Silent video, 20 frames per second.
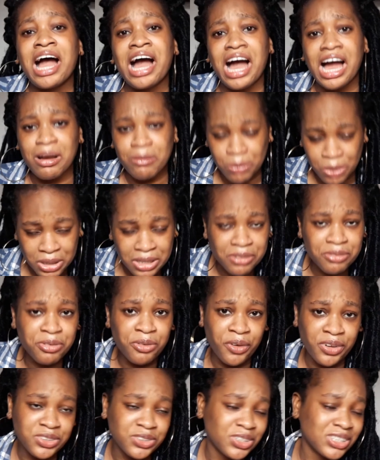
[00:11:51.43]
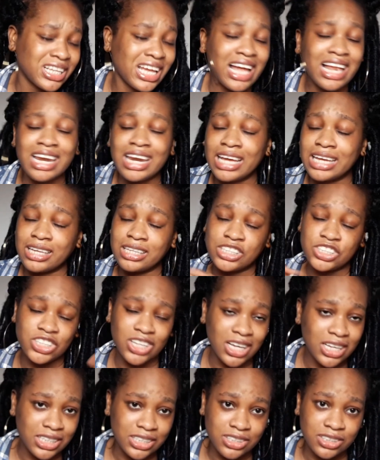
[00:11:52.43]
I'm looking forward to it. I like a
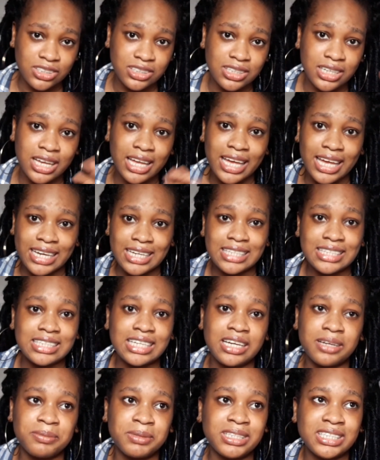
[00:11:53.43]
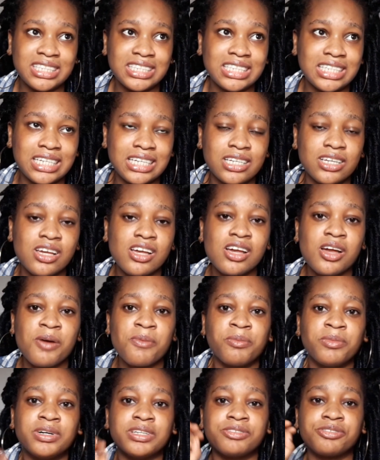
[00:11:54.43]
challenge anytime, any day.
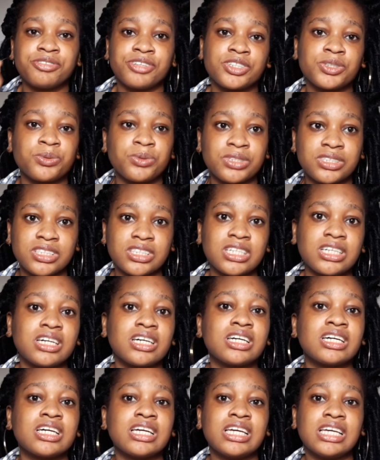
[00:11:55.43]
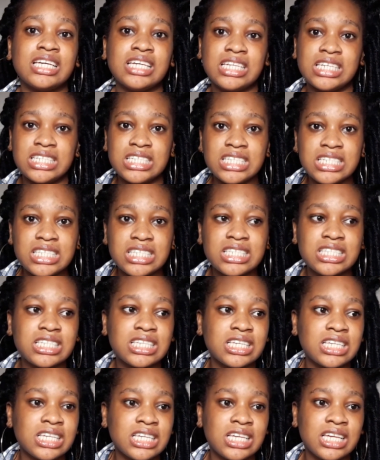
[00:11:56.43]
But Freshwater
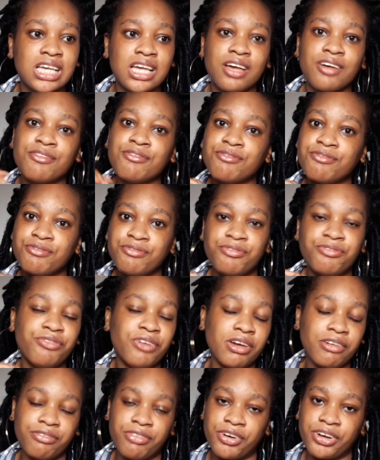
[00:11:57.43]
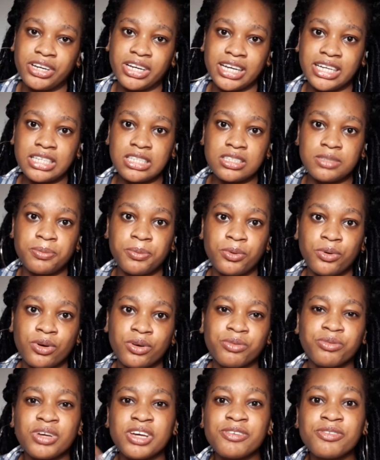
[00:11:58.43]
is a very nice
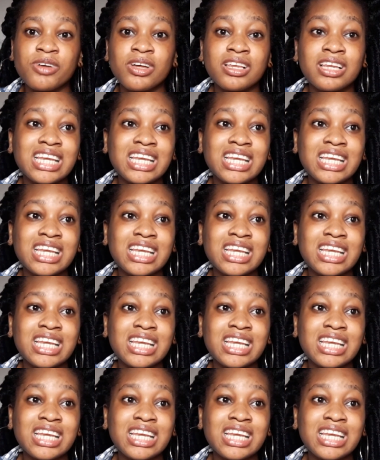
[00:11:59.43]
book. If you're